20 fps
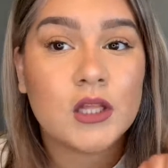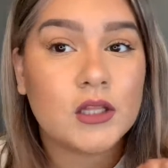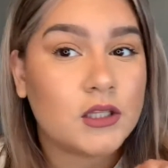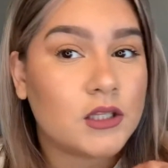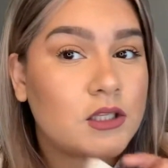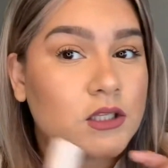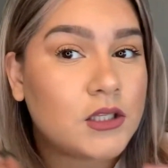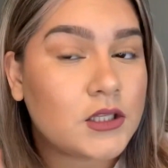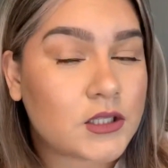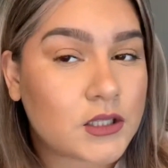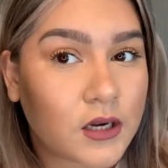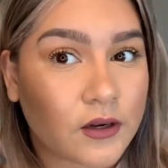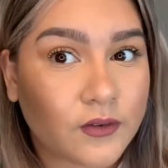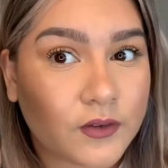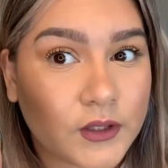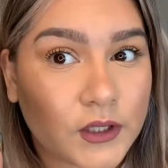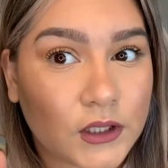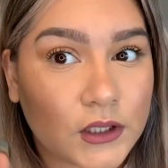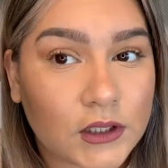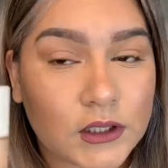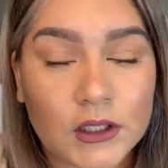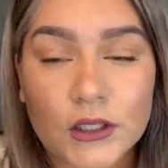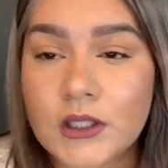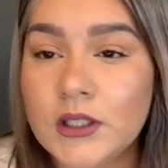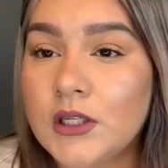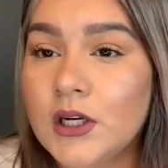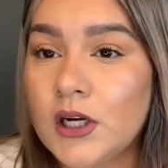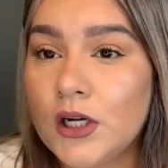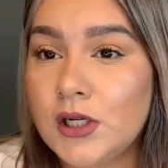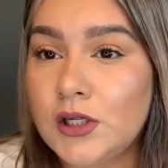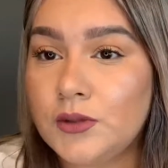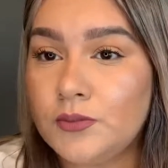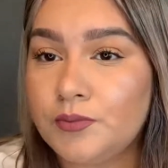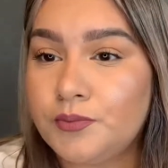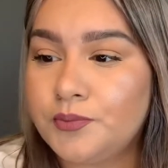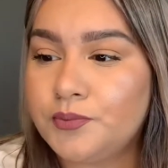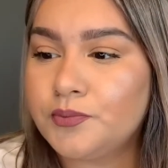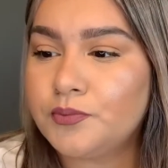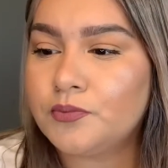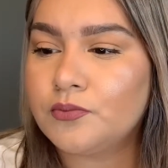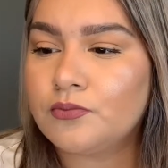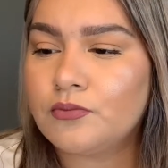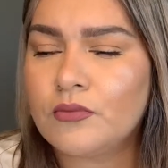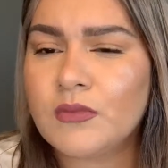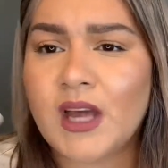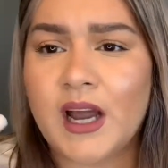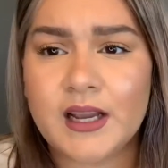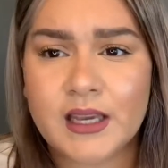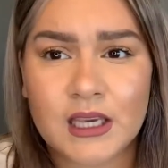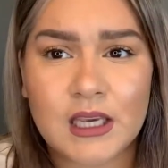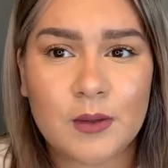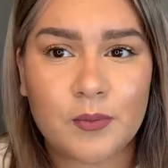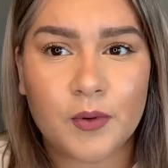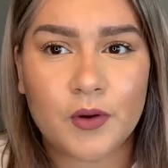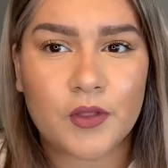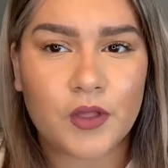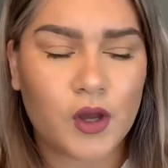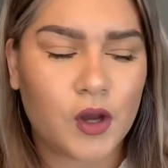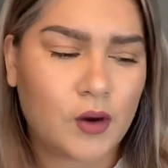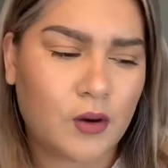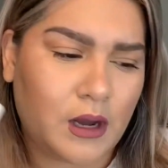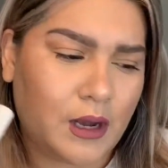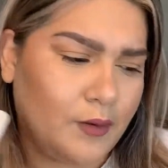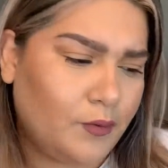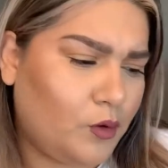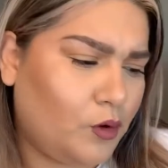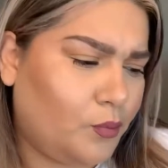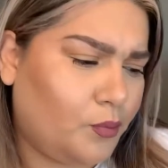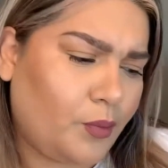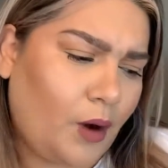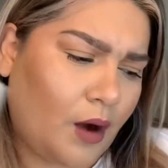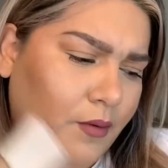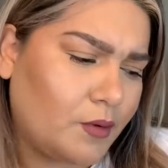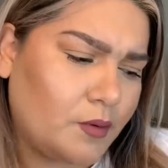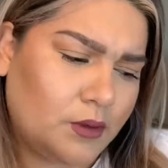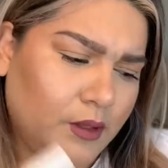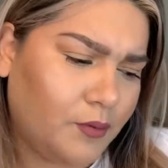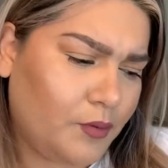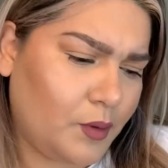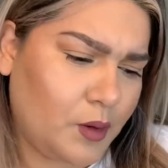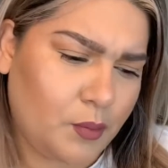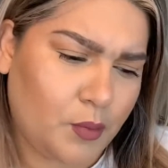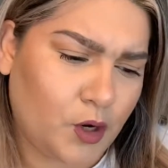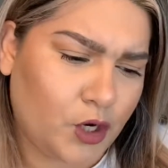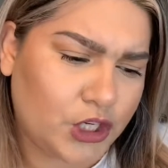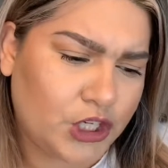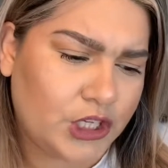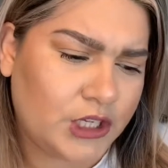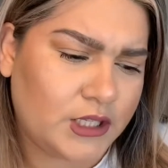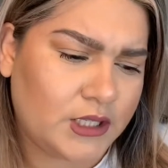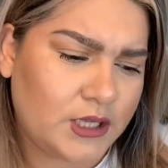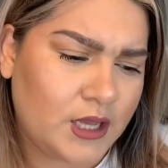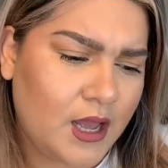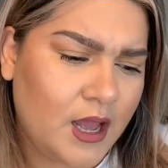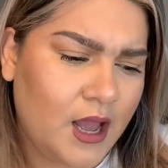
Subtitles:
This is definitely a keeper though. I will probably repurchase.